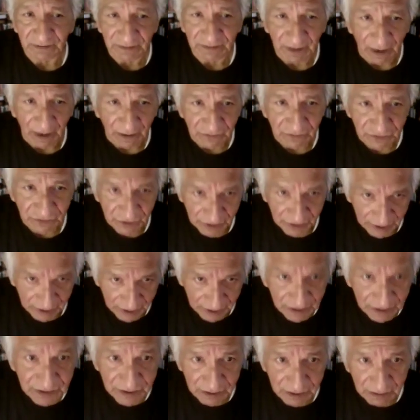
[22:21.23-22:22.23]

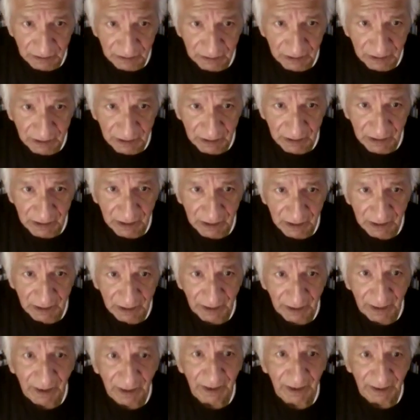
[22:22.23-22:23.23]
indoctrination
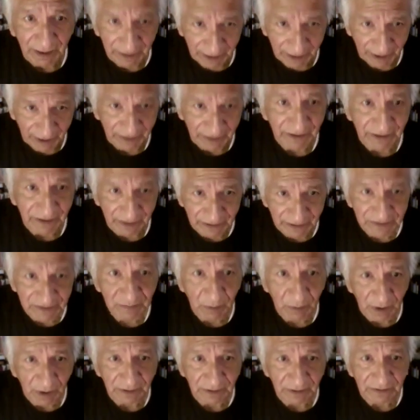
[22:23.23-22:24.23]
that
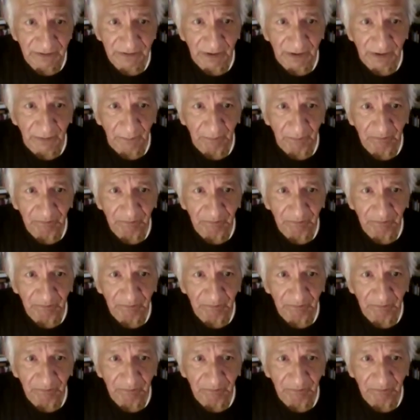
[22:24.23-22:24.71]
takes place."